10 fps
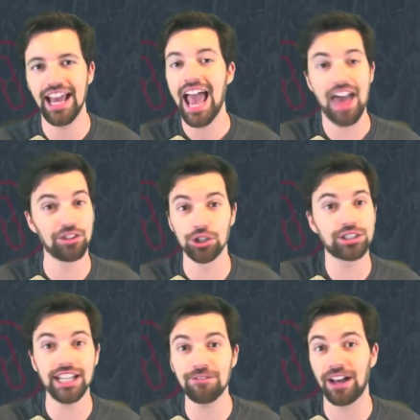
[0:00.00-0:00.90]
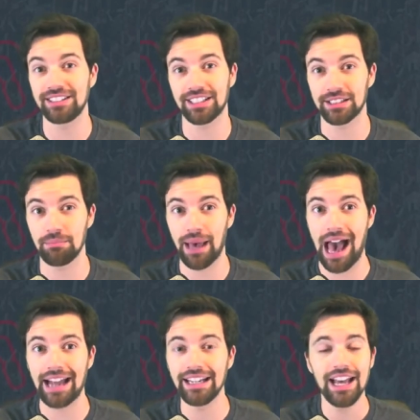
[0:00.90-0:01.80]
And their defense isn't
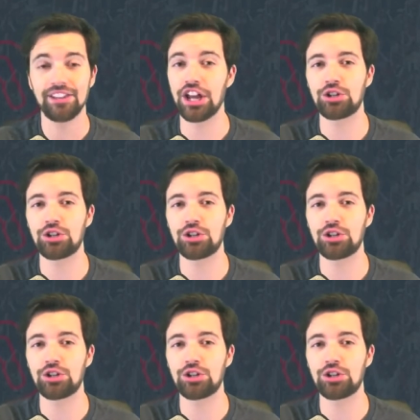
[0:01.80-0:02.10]
bad. They